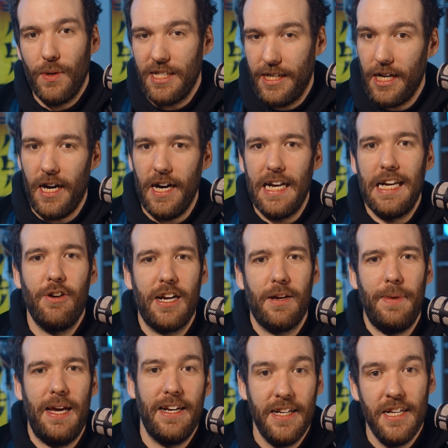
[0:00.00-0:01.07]
which I'd highly
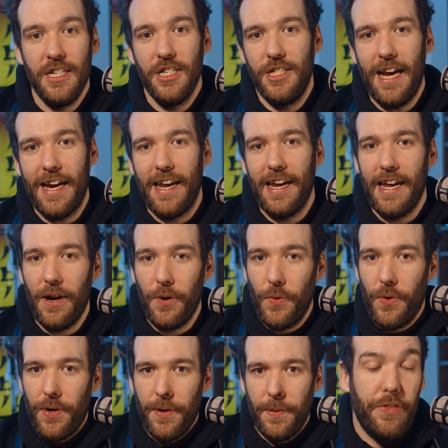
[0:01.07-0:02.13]
recommend checking out.
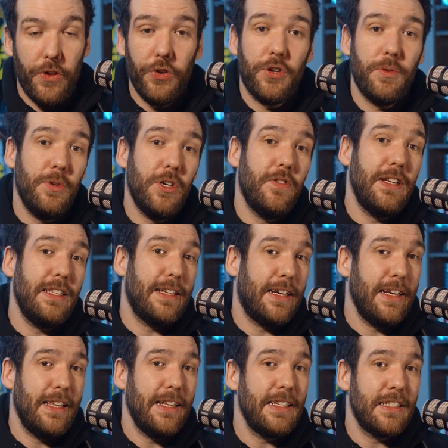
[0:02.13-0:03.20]
Another movie that
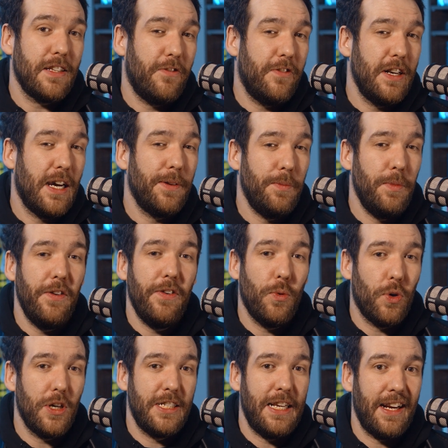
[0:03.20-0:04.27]
I think is a phenomenal movie
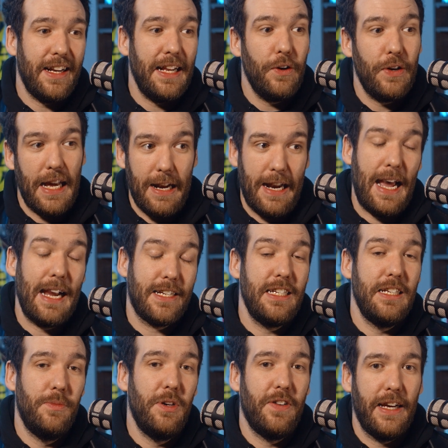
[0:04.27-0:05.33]
worth checking out, and
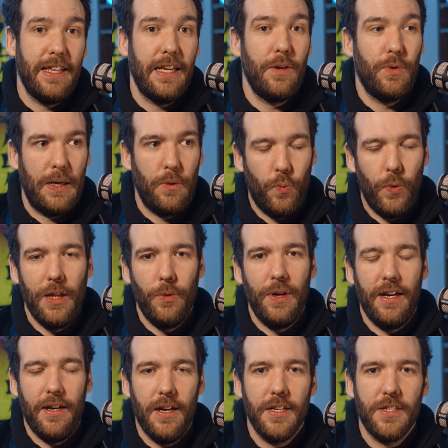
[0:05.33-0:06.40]
actually a movie I think that will
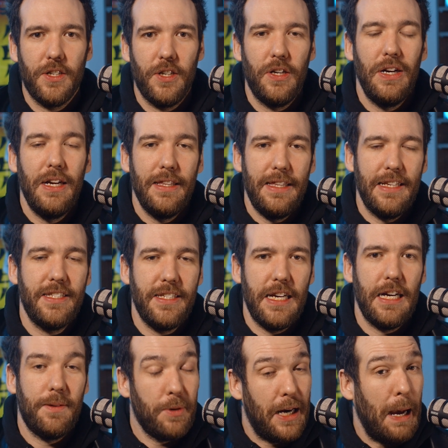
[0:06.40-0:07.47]
win an Oscar this
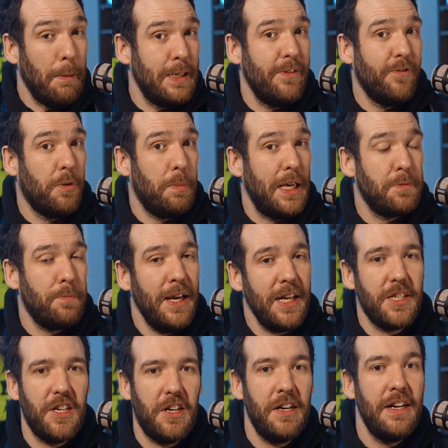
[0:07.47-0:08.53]
year, perhaps even for Best
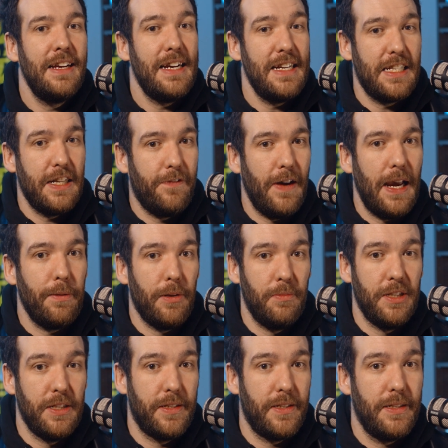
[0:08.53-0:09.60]
Picture, is The
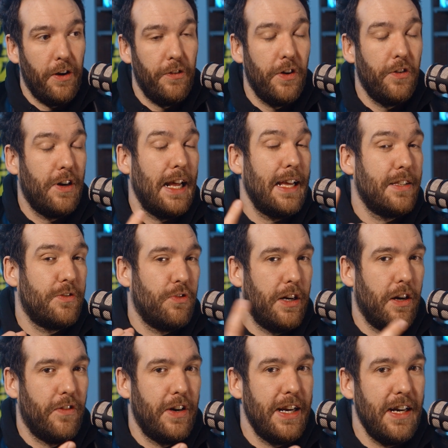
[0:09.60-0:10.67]
Fabelmans. My review for that's right
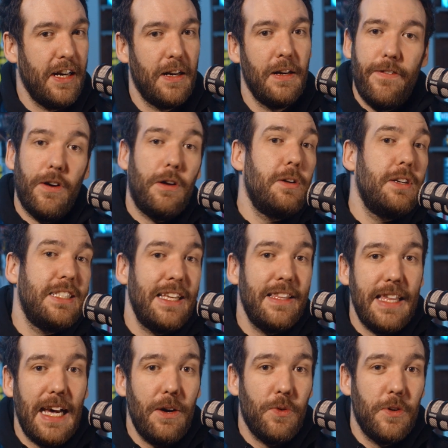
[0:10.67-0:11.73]
over here. And if you've already seen
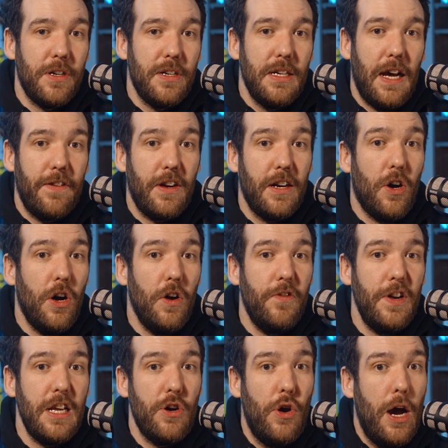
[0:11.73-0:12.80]
that one, I've got a whole
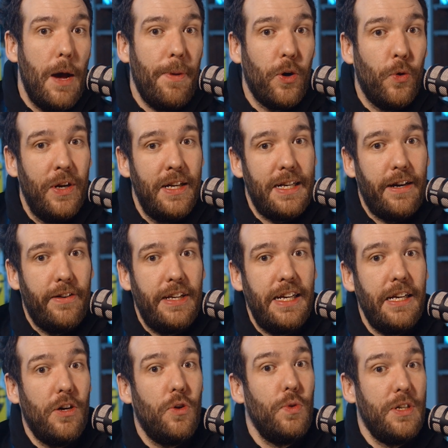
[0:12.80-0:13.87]
video about Quentin
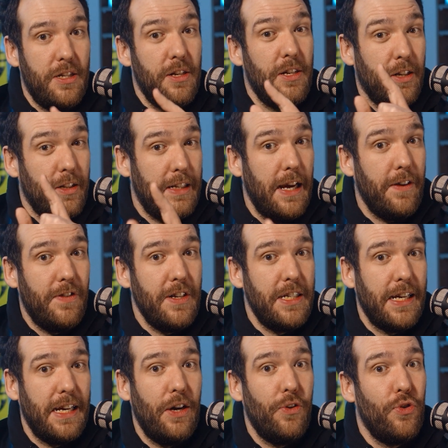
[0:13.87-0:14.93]
Tarantino which you should definitely
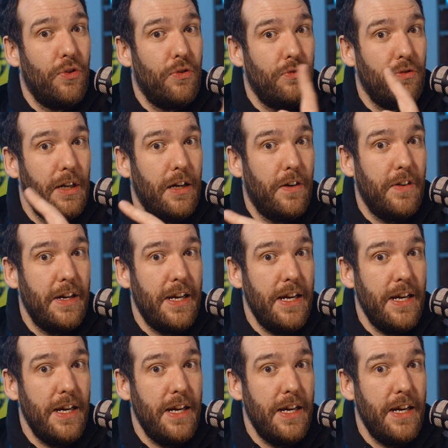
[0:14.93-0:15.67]
check out right over